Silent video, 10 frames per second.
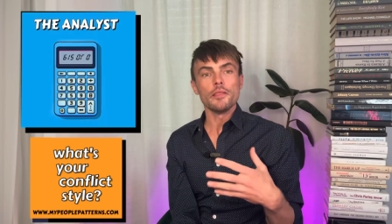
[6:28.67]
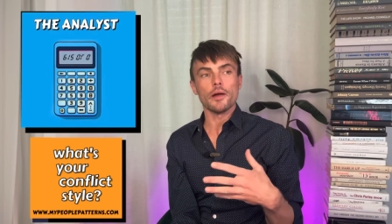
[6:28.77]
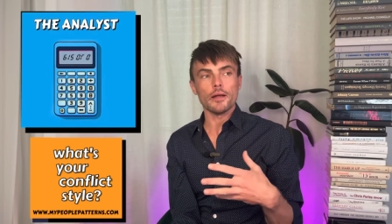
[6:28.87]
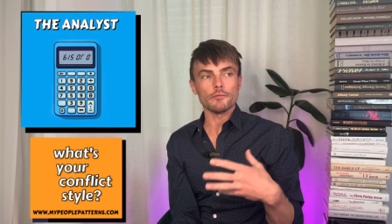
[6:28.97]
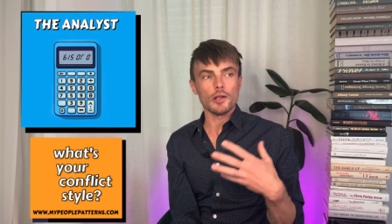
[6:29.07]
that
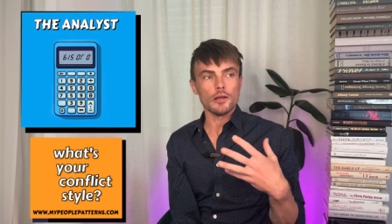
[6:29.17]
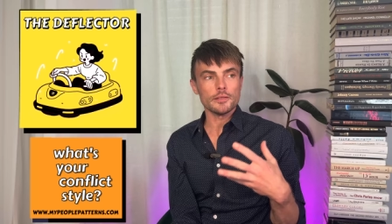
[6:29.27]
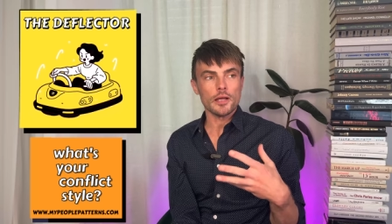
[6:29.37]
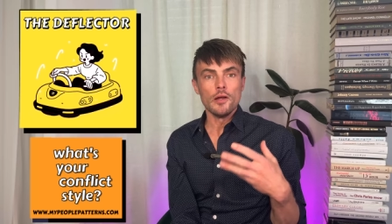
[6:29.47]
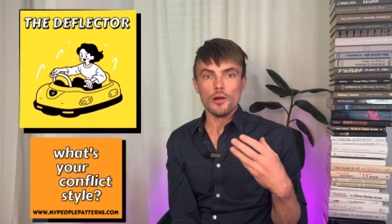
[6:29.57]
I've
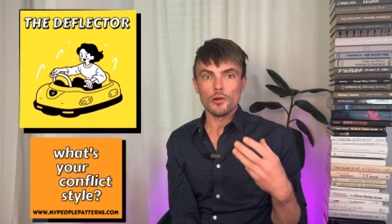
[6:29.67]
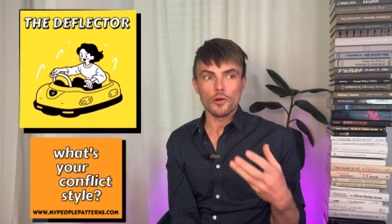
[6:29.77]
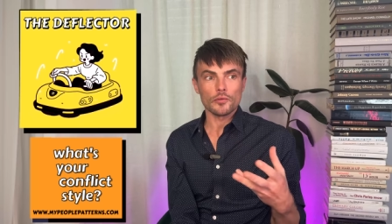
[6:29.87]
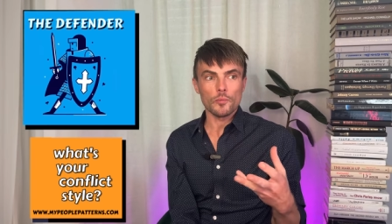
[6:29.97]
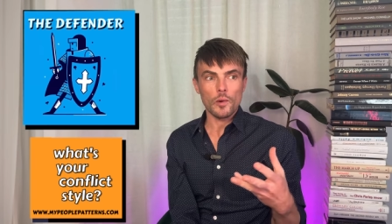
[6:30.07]
learned
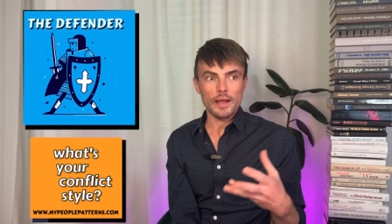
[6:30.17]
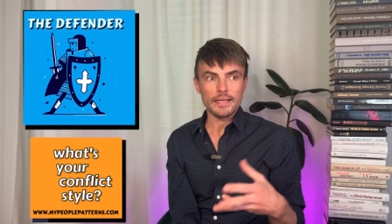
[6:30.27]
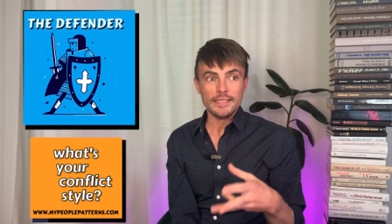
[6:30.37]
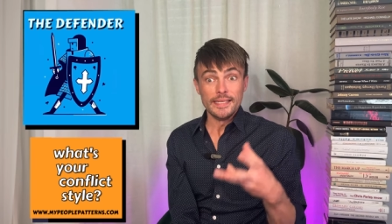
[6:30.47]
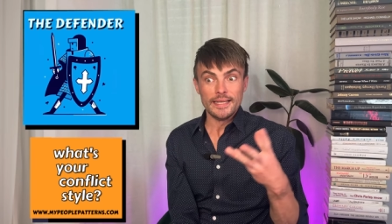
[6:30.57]
along the
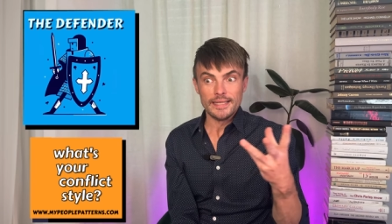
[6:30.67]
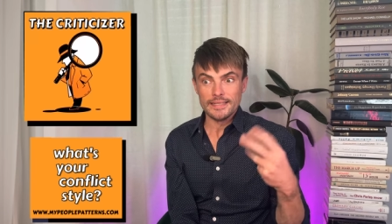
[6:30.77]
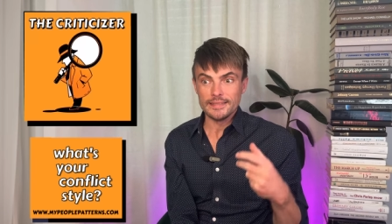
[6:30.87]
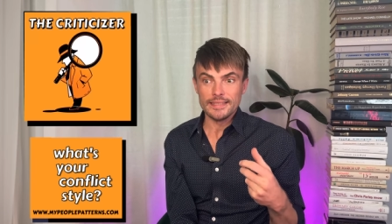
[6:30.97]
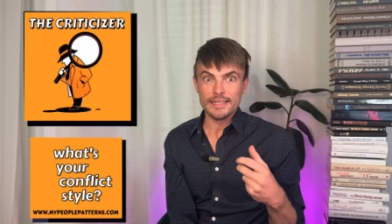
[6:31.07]
way
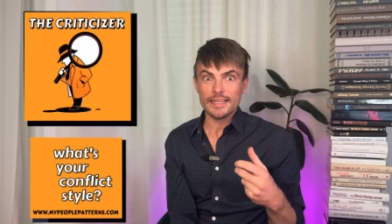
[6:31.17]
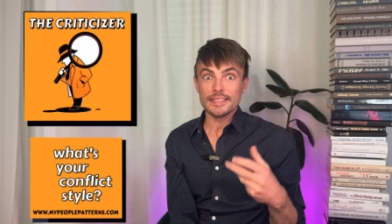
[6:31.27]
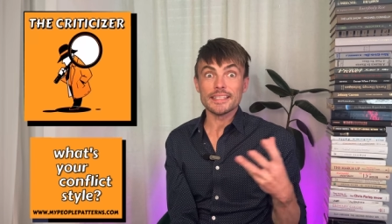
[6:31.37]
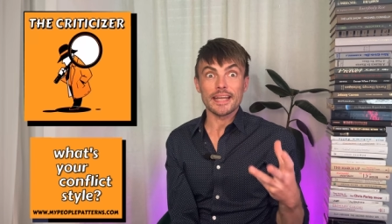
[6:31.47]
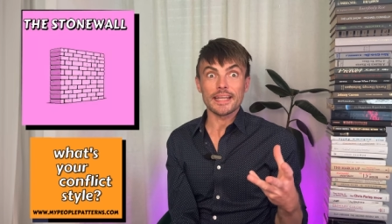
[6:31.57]
in nearly a
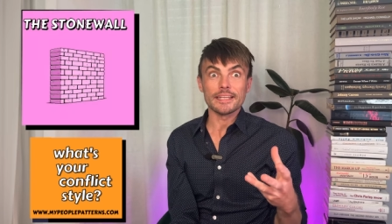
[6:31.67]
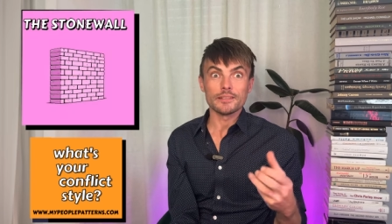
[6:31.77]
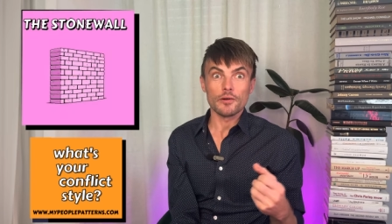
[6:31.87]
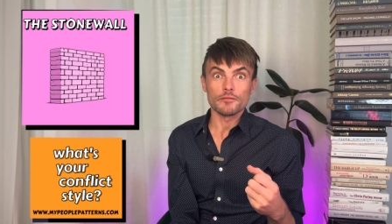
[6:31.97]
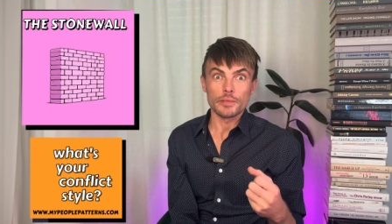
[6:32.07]
decade
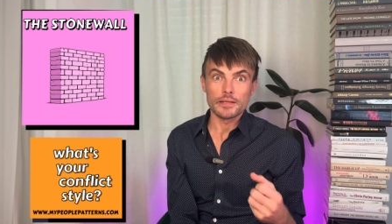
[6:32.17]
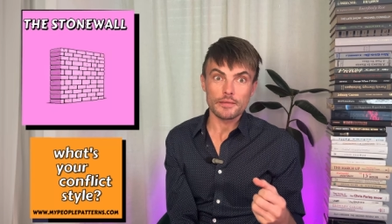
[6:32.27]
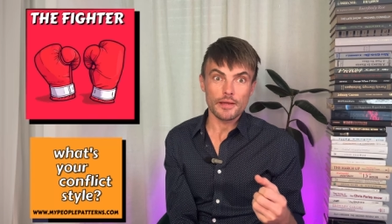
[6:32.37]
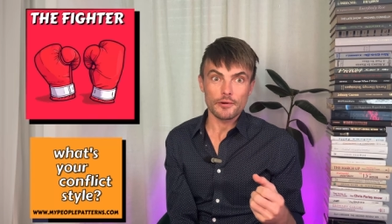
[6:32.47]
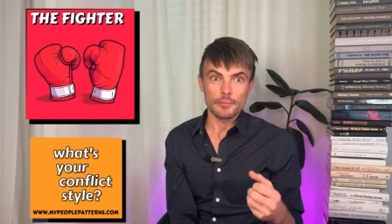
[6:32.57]
of being a
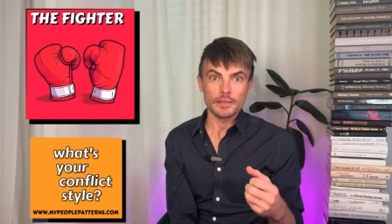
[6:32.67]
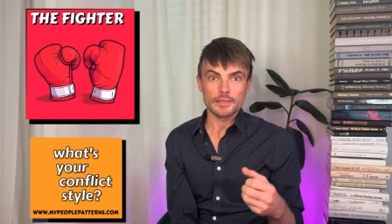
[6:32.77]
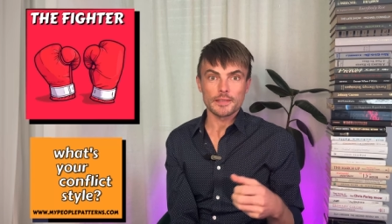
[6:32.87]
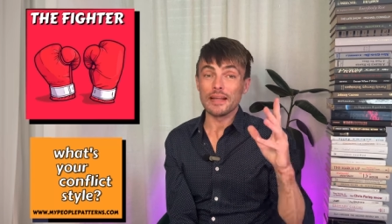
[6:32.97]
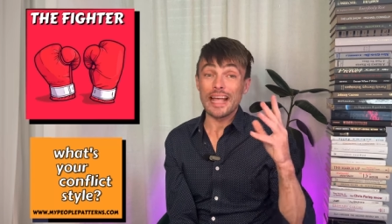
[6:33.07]
therapist.